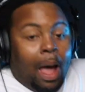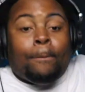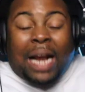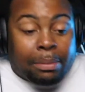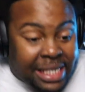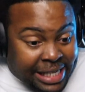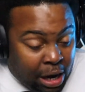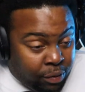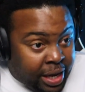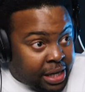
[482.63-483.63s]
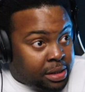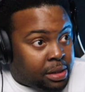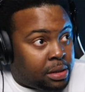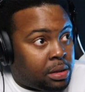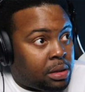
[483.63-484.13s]
but I'm
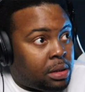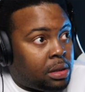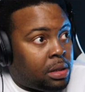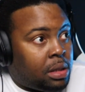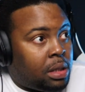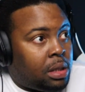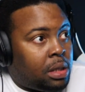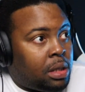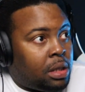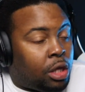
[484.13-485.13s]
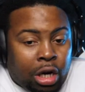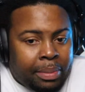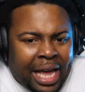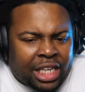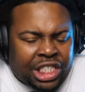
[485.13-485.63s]
serious. They're going to
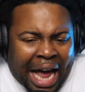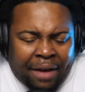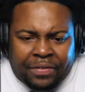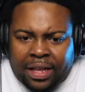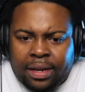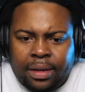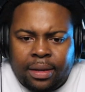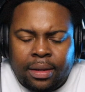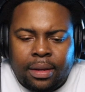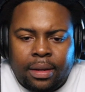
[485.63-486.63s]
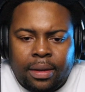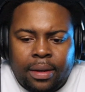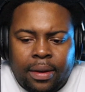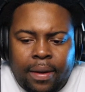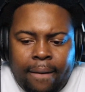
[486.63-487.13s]
be getting shafted.
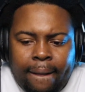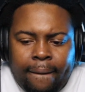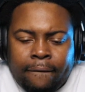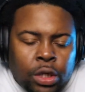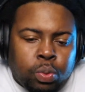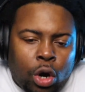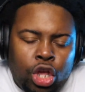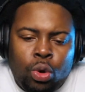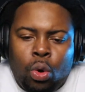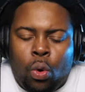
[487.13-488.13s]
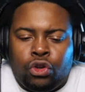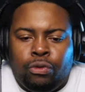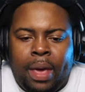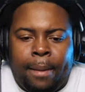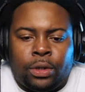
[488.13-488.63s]
Because what are you going to
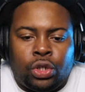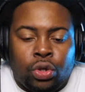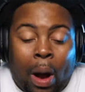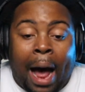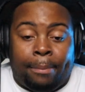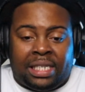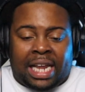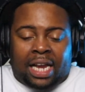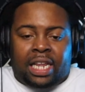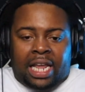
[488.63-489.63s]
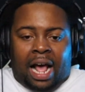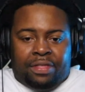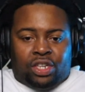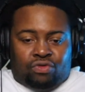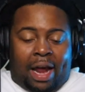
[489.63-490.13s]
be able to do? I'm telling y'all
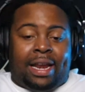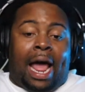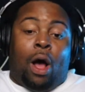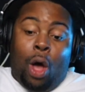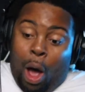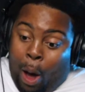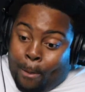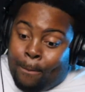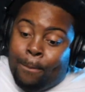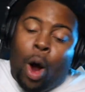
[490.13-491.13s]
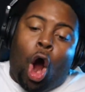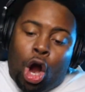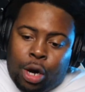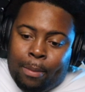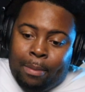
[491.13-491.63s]
this right now.
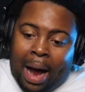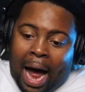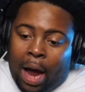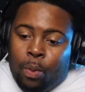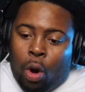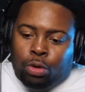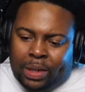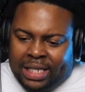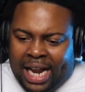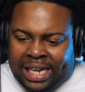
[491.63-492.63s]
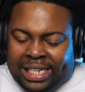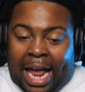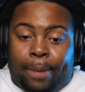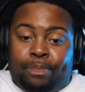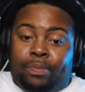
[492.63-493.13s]
Mark my word. What's today's
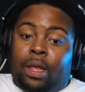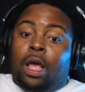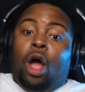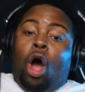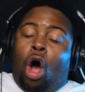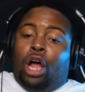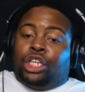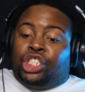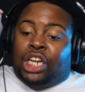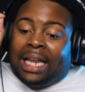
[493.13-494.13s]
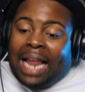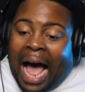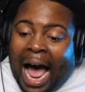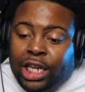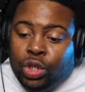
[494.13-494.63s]
date? On
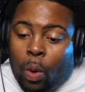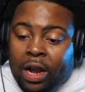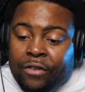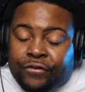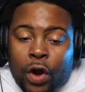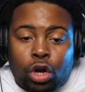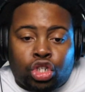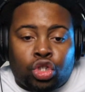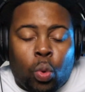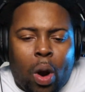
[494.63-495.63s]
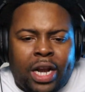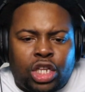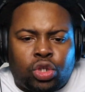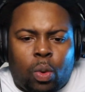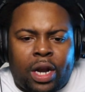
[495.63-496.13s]
July 21st,
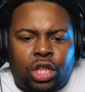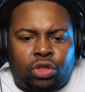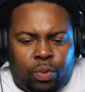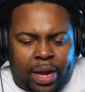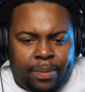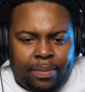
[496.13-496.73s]
2023,